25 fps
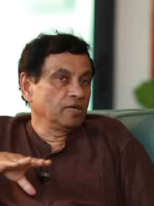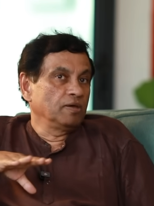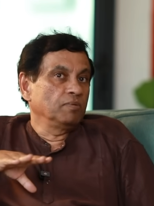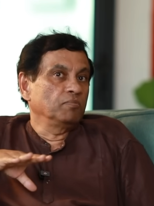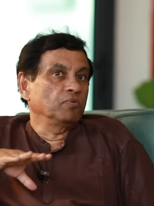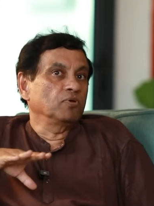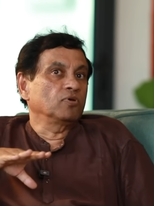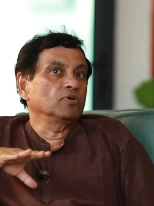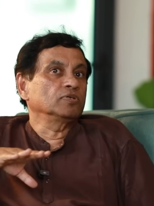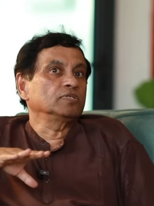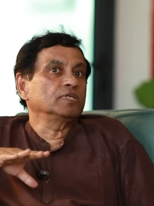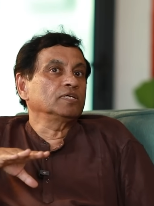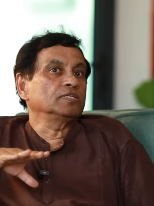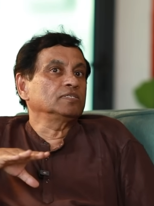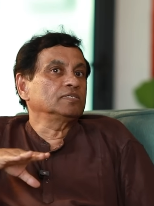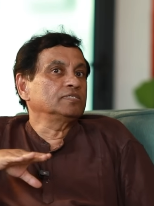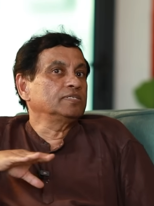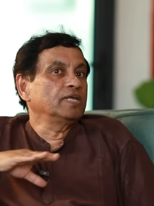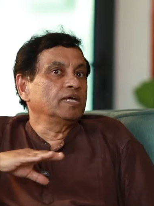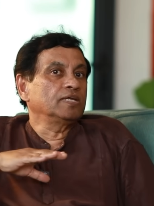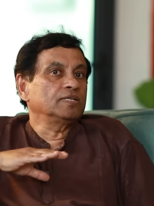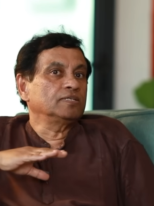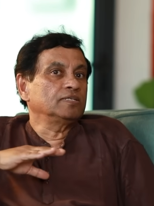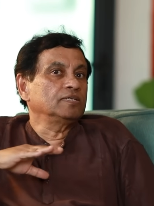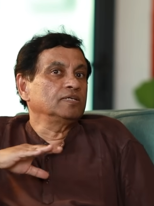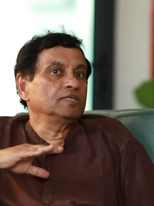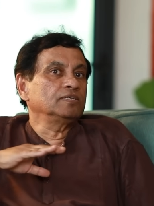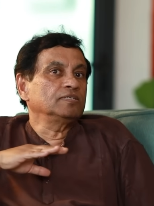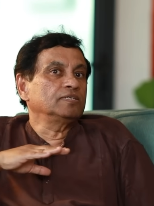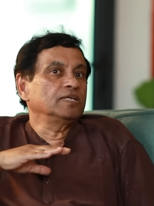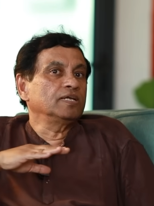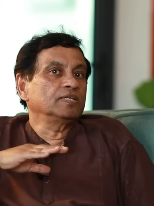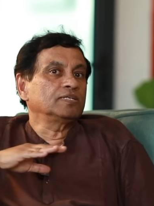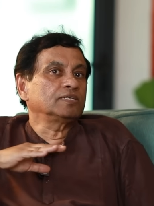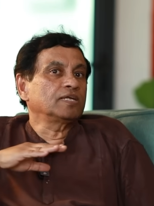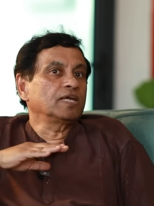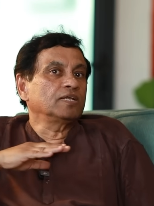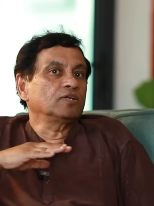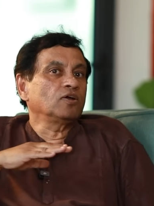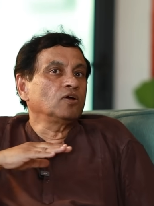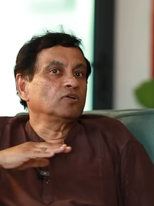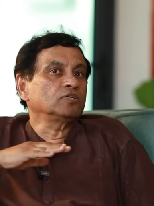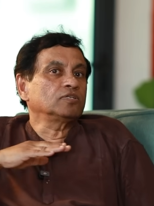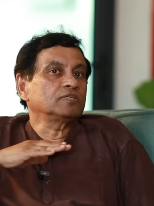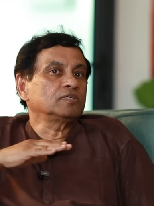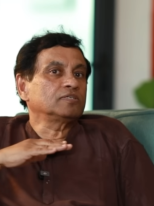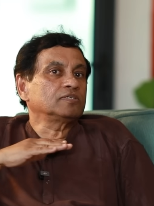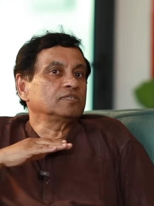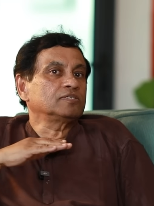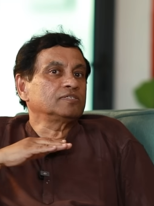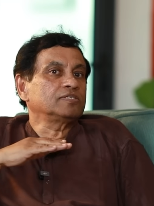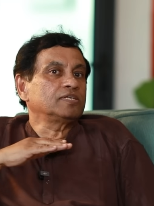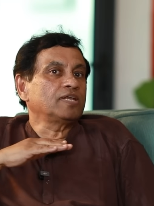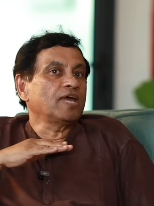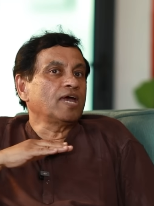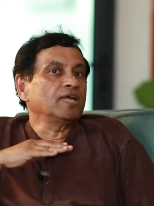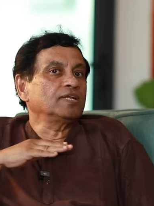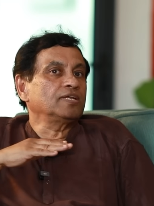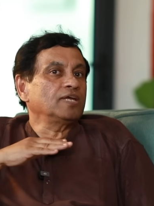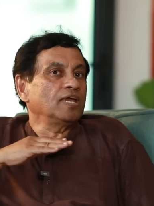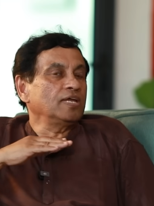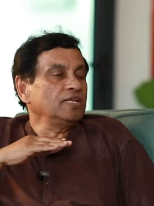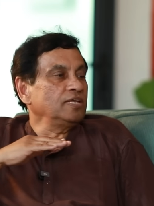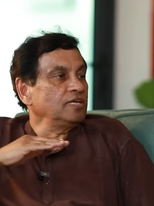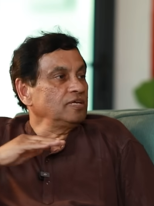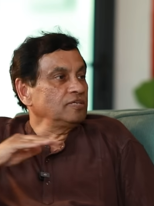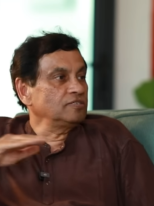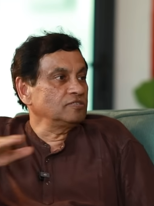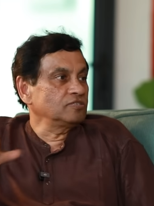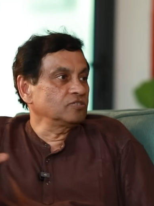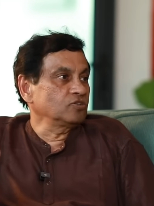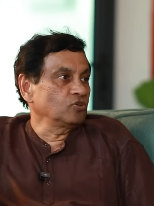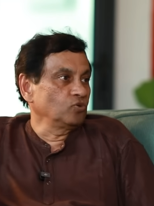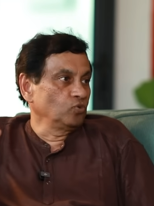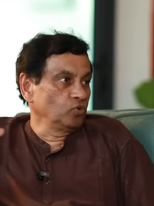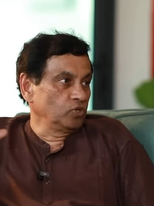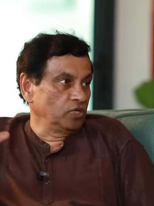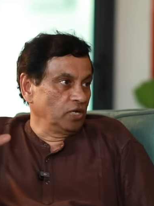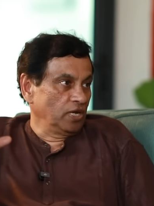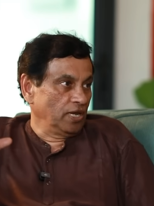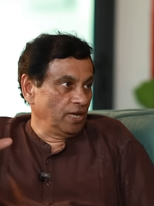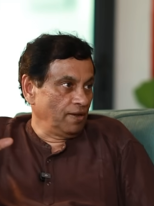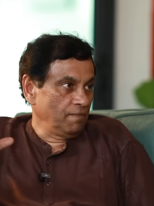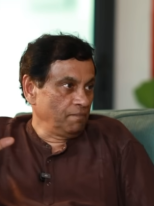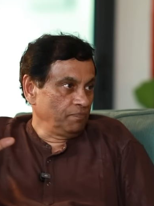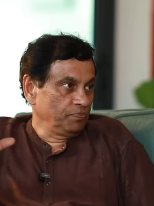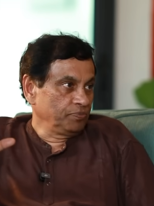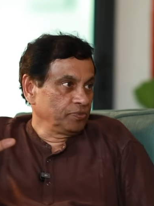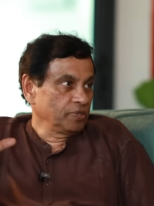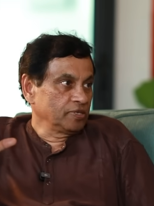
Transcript: because there is it cannot stand any scrutiny,